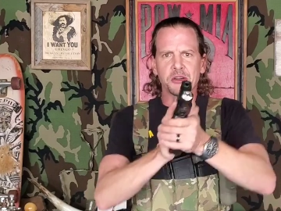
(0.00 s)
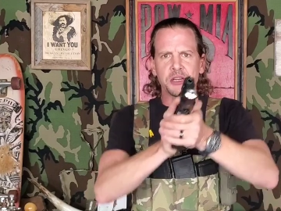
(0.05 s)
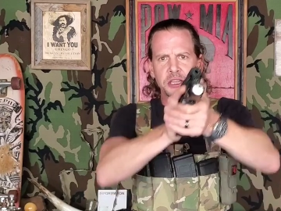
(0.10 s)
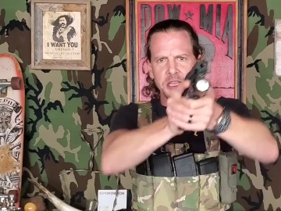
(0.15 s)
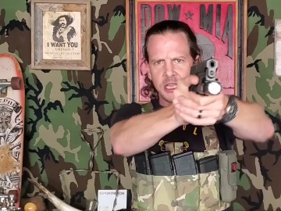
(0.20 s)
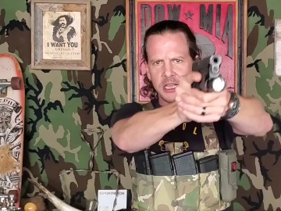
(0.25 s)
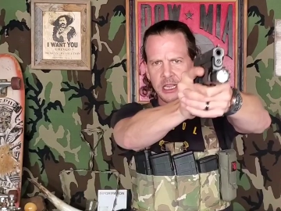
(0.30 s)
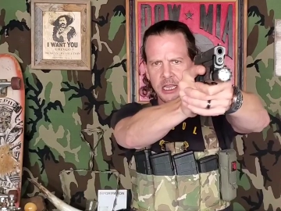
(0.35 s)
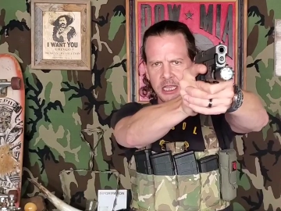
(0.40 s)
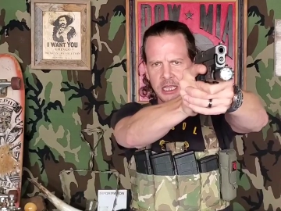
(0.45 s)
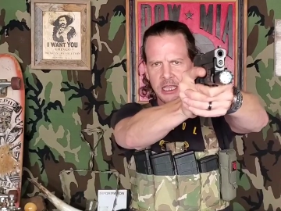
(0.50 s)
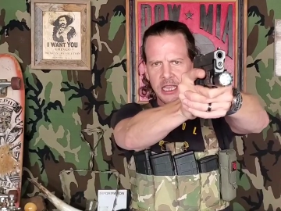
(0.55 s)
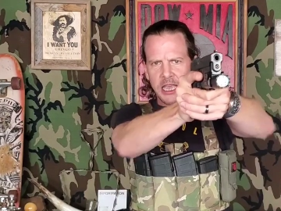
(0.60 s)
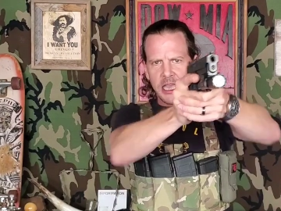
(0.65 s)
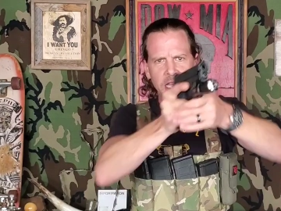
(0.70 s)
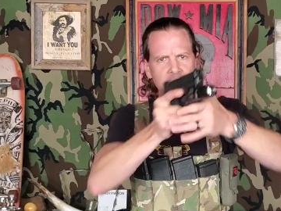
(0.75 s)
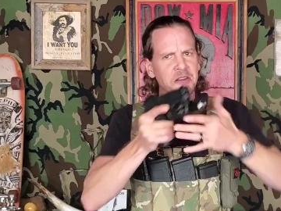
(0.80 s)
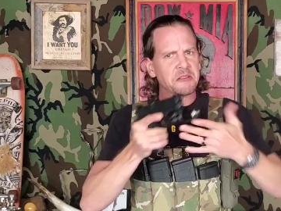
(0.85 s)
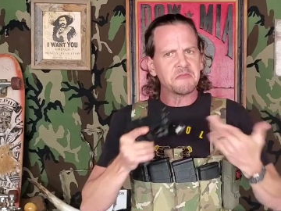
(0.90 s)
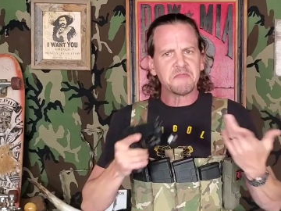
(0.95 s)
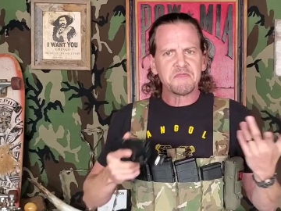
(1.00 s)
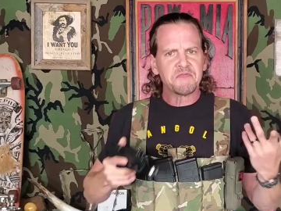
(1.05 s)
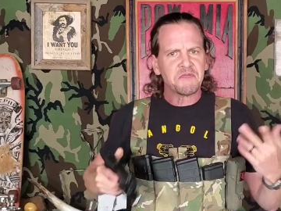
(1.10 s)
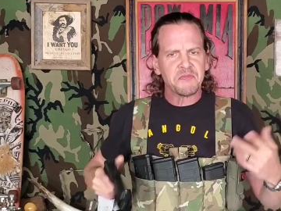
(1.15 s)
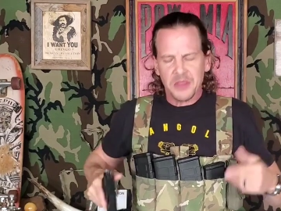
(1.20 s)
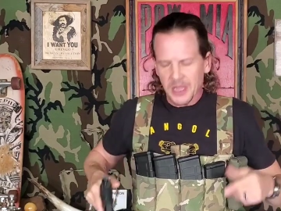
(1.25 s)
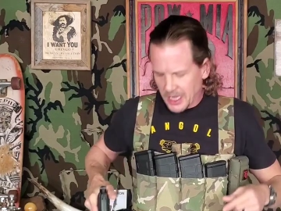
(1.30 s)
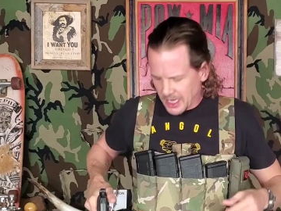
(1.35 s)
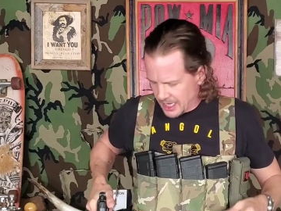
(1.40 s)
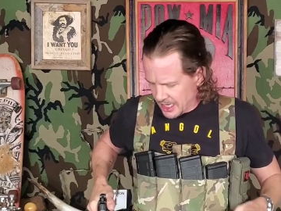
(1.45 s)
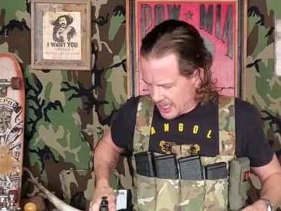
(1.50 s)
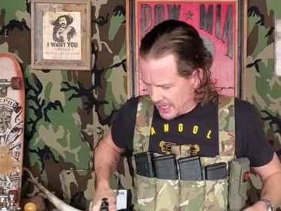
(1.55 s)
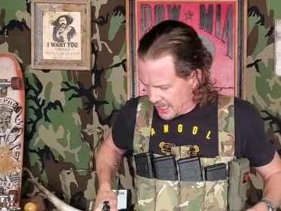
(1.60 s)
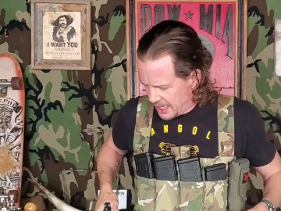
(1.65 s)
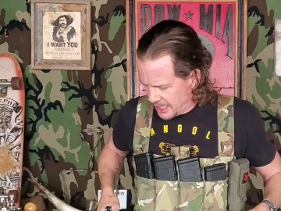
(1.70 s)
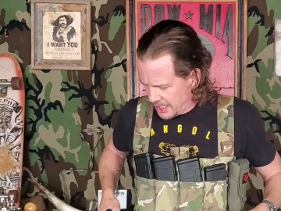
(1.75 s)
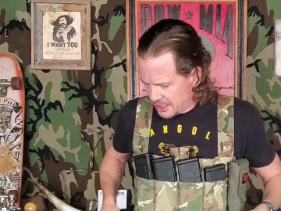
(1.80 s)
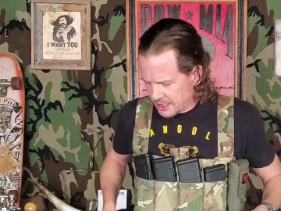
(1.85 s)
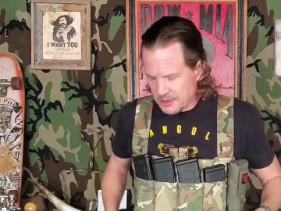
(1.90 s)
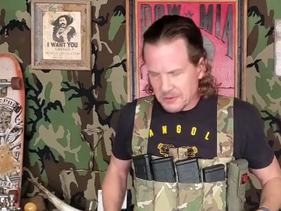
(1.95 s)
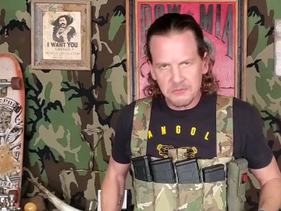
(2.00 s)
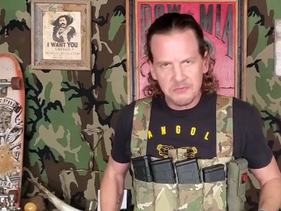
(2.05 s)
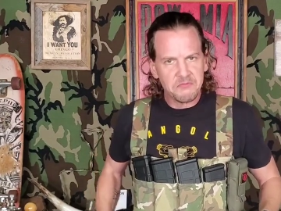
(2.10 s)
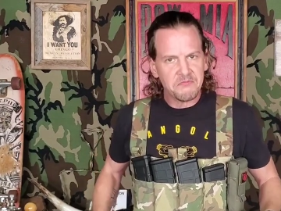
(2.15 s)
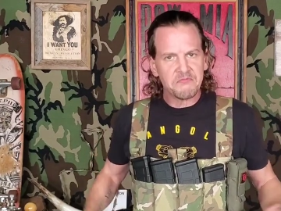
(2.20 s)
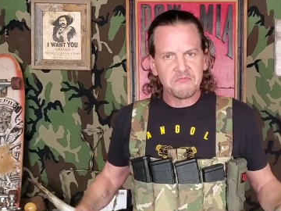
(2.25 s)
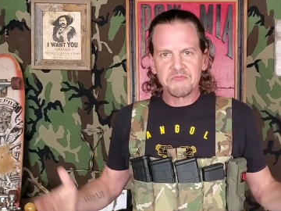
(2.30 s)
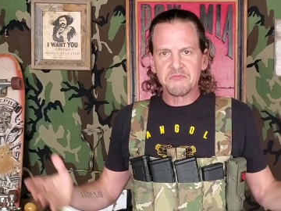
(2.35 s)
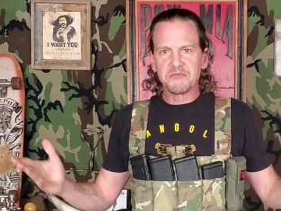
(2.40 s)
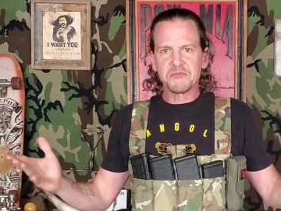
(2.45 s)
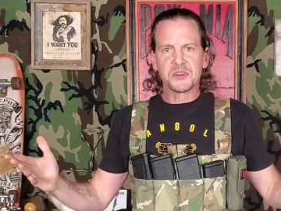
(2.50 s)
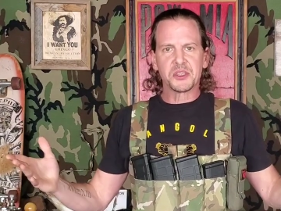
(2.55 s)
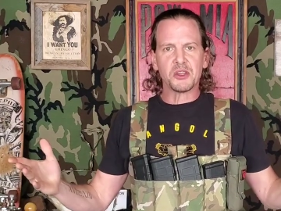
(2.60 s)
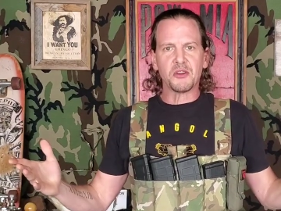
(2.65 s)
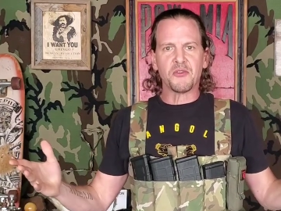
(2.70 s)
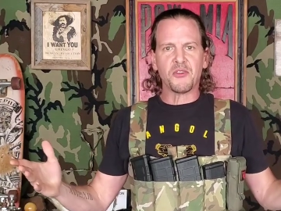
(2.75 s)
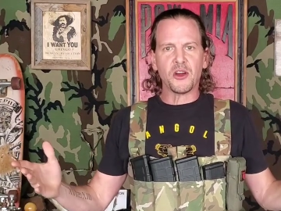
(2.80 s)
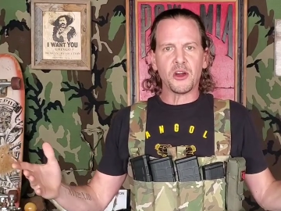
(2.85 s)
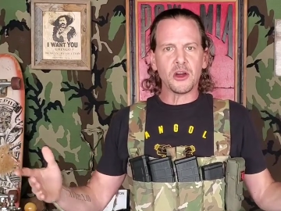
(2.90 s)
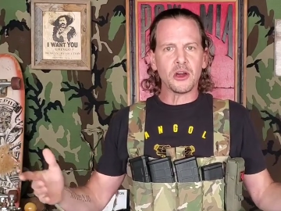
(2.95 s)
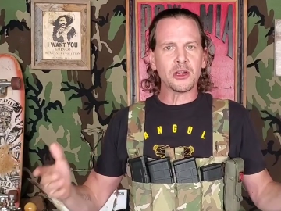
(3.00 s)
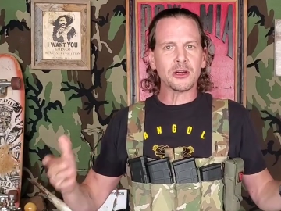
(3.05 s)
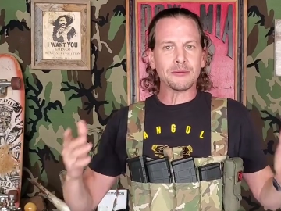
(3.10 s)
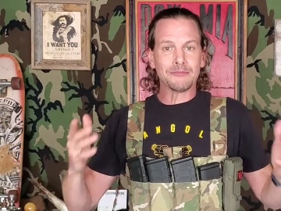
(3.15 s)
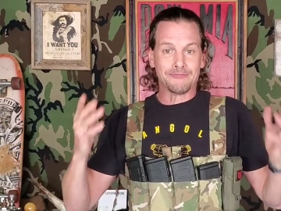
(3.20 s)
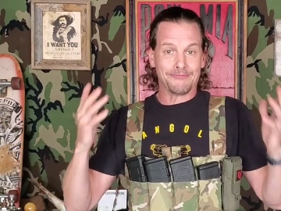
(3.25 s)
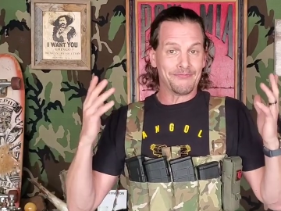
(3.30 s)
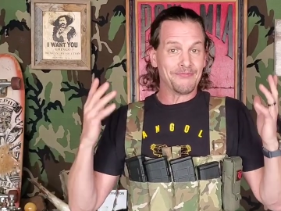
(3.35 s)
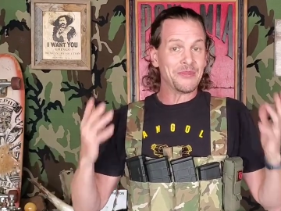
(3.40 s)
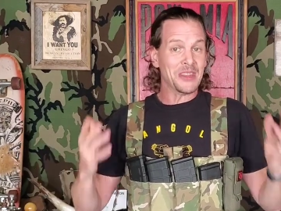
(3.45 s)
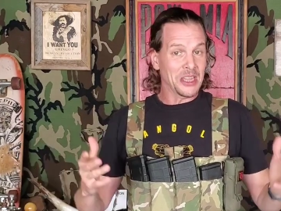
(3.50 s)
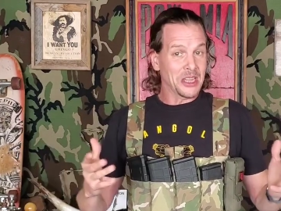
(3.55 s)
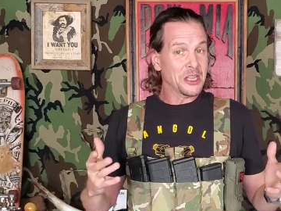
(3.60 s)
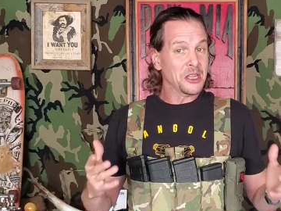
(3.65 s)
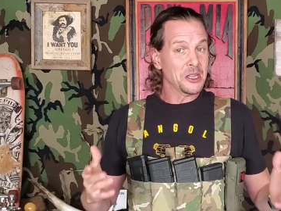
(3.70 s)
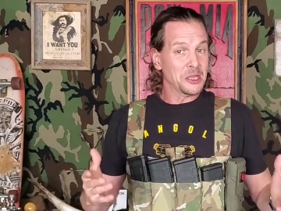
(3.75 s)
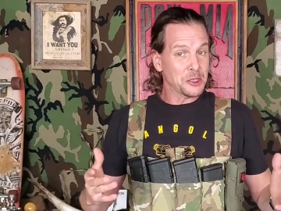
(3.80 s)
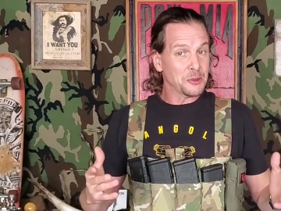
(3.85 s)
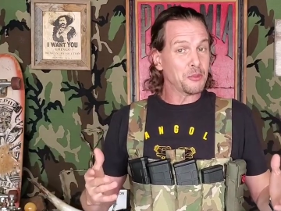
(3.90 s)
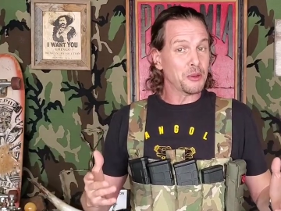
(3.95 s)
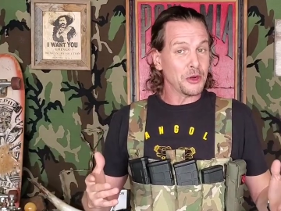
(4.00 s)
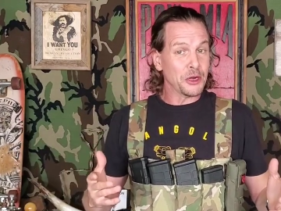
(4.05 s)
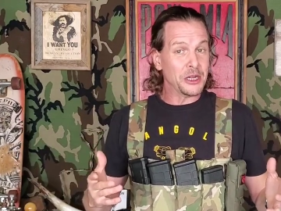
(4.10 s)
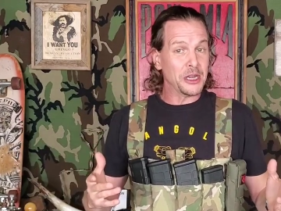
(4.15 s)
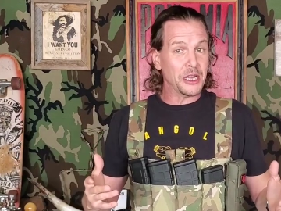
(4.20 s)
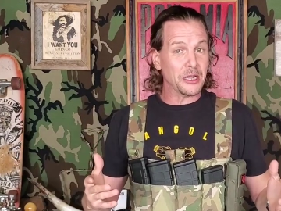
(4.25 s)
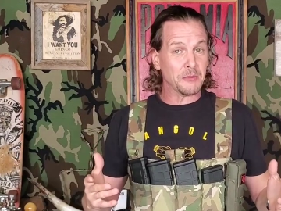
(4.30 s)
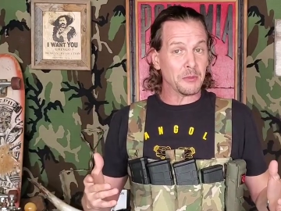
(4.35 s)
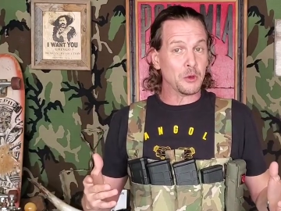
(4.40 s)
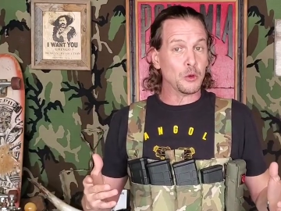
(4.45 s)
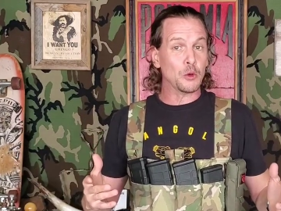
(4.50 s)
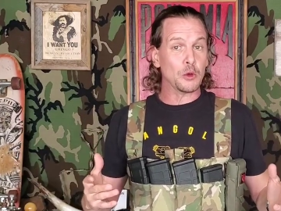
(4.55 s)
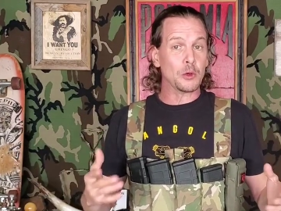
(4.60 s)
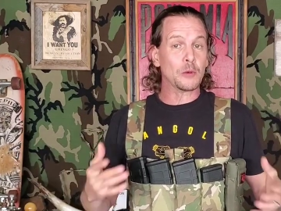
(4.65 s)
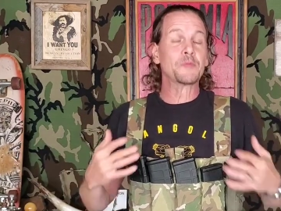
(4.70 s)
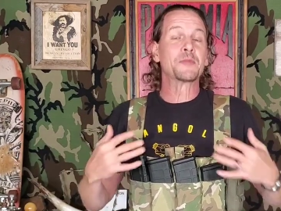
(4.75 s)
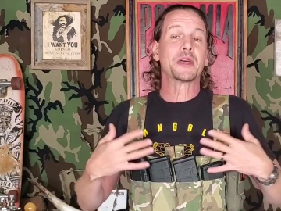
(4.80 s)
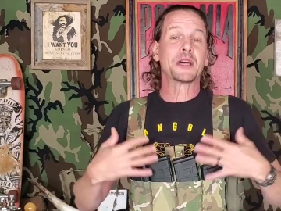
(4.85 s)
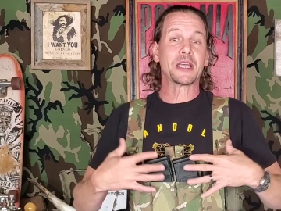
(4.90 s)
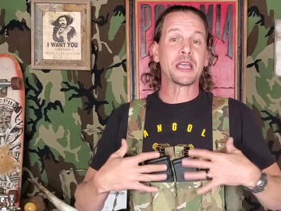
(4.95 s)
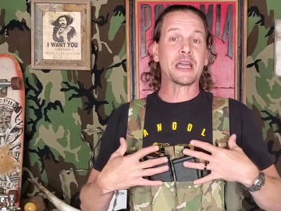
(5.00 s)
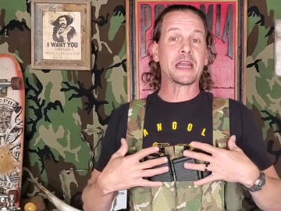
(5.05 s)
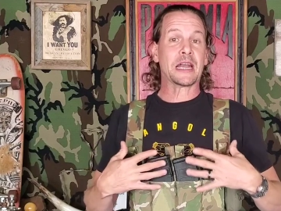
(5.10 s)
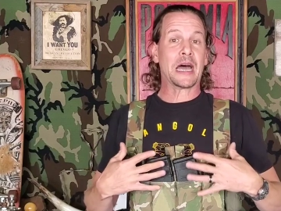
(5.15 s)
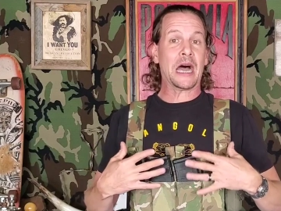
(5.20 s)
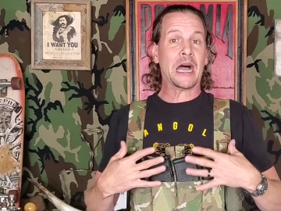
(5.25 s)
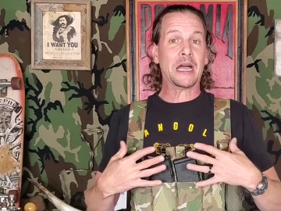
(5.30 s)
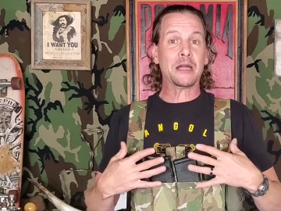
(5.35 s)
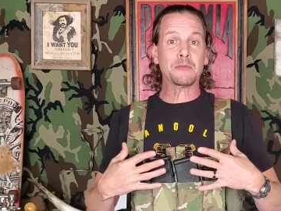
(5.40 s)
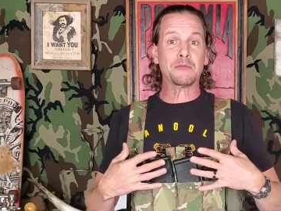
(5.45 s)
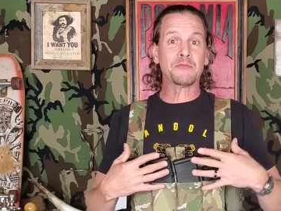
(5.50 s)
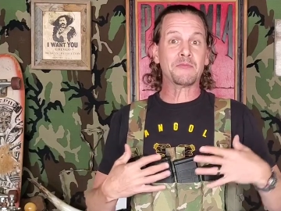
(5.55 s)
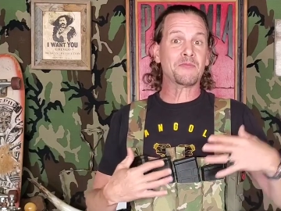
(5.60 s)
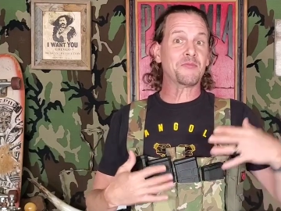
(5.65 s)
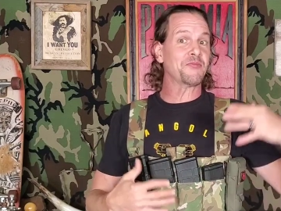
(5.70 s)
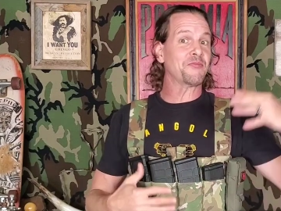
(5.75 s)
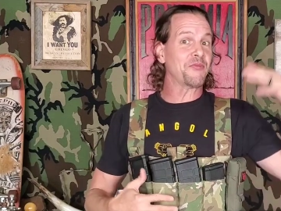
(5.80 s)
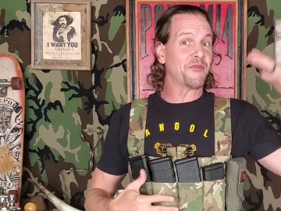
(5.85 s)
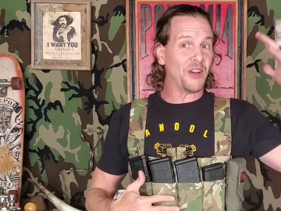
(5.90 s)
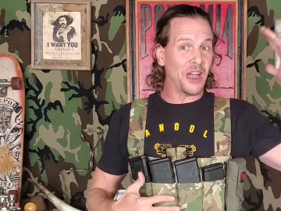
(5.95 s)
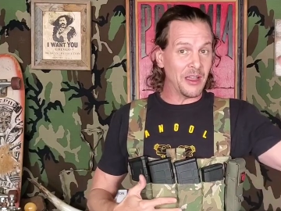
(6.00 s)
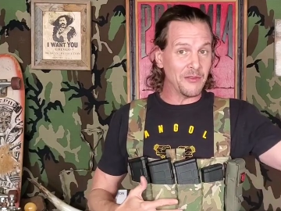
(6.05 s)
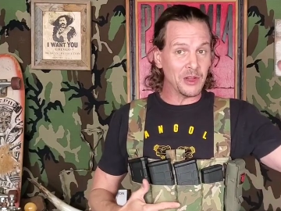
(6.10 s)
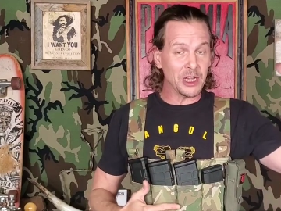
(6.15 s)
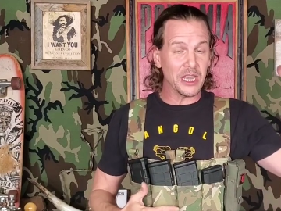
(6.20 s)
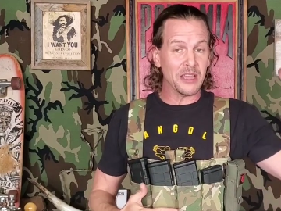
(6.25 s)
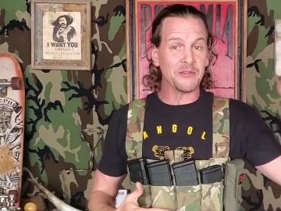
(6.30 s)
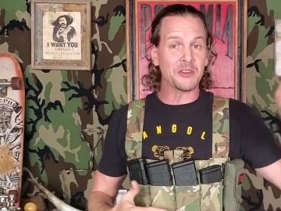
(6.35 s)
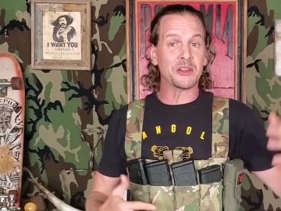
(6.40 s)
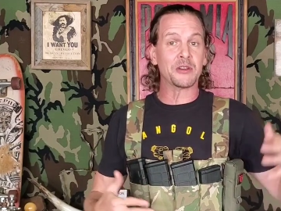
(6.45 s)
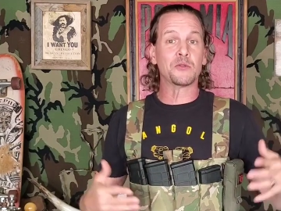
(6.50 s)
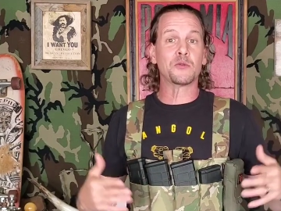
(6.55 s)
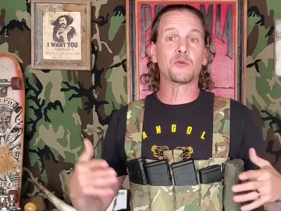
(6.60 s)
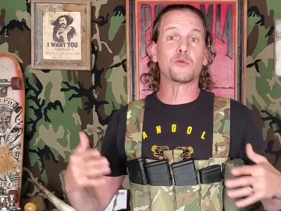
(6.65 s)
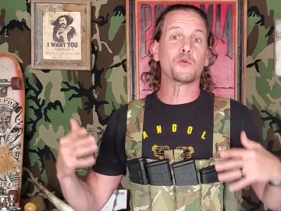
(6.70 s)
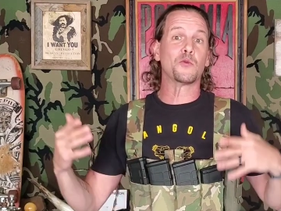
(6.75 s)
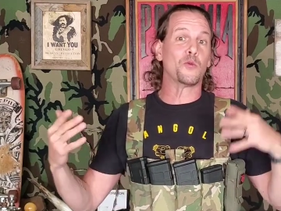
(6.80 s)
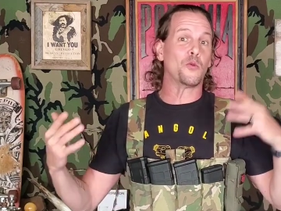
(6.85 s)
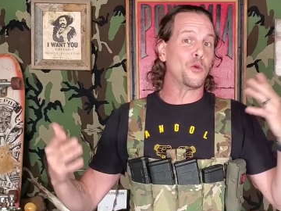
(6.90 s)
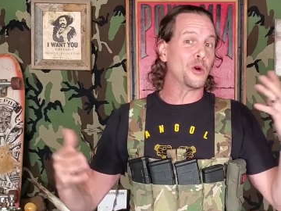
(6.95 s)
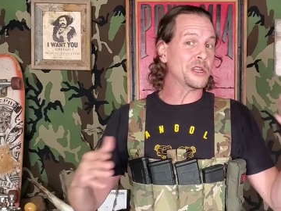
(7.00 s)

or anything like that? And so far, it's pretty damn cool. Again, I'm 5'11",